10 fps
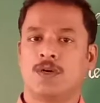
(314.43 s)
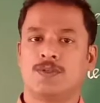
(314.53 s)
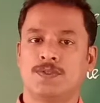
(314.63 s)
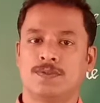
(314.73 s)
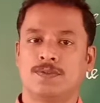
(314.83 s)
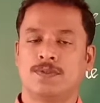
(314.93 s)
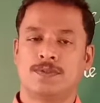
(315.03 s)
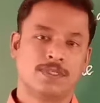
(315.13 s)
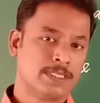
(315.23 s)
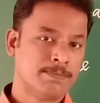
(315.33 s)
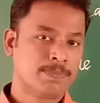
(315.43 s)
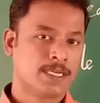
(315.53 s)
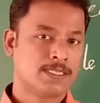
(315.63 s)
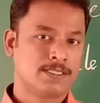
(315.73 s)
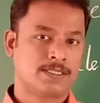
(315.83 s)
it also
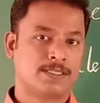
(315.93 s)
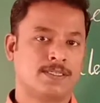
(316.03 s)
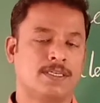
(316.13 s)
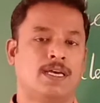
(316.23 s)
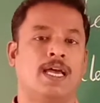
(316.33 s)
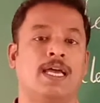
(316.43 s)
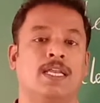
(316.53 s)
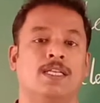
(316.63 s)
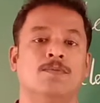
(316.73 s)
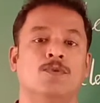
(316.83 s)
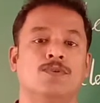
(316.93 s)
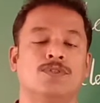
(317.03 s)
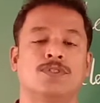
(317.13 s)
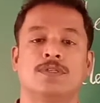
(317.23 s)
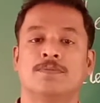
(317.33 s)
implies an
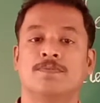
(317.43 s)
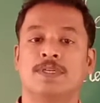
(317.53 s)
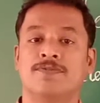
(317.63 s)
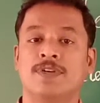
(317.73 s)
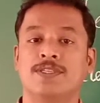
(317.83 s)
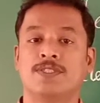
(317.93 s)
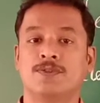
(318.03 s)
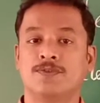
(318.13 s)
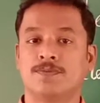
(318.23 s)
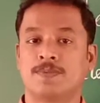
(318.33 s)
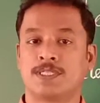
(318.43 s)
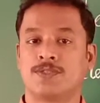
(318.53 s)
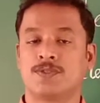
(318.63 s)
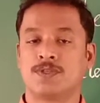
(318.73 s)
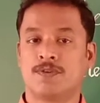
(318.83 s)
almost pervasive
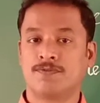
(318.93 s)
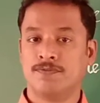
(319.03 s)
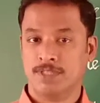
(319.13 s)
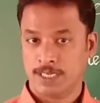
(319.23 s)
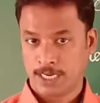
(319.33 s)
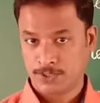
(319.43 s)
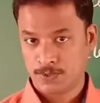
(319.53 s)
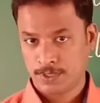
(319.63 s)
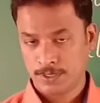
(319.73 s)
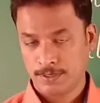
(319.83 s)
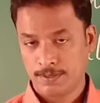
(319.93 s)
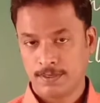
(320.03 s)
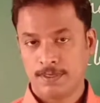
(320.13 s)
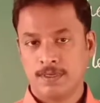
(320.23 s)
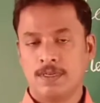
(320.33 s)
presence of the natural,
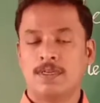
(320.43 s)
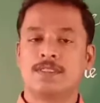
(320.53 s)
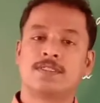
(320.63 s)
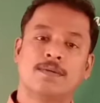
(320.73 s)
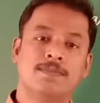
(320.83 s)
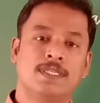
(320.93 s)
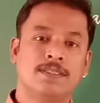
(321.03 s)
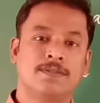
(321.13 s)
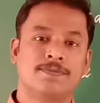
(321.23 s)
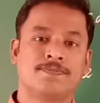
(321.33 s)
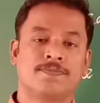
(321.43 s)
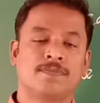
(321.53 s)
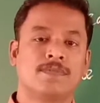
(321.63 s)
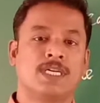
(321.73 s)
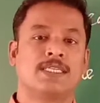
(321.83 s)
something
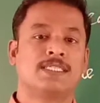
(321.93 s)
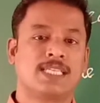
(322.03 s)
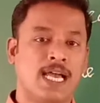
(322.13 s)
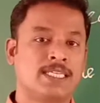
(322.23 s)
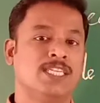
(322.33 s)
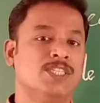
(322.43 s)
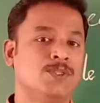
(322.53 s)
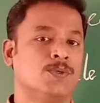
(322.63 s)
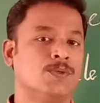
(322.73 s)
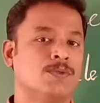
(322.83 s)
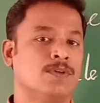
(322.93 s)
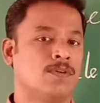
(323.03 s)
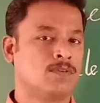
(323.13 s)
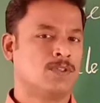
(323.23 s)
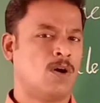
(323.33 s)
that is akin to
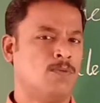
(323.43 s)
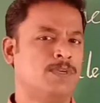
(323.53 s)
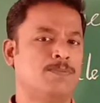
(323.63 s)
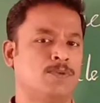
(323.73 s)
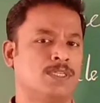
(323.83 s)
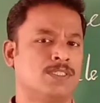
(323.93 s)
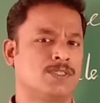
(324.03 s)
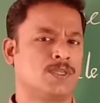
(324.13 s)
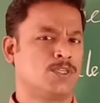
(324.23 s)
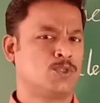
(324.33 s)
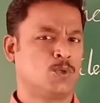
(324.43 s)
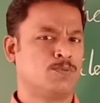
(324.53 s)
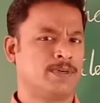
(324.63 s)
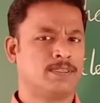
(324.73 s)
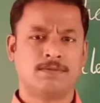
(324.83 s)
the omnipotence
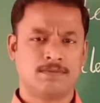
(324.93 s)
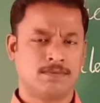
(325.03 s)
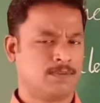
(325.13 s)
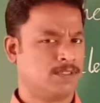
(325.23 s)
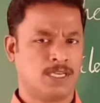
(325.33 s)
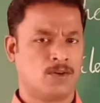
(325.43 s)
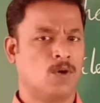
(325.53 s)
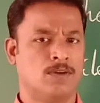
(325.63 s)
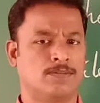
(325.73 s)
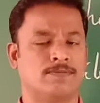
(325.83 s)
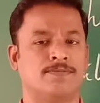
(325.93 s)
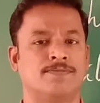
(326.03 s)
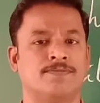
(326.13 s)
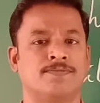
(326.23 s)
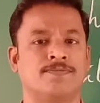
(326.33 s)
shown by the God.
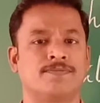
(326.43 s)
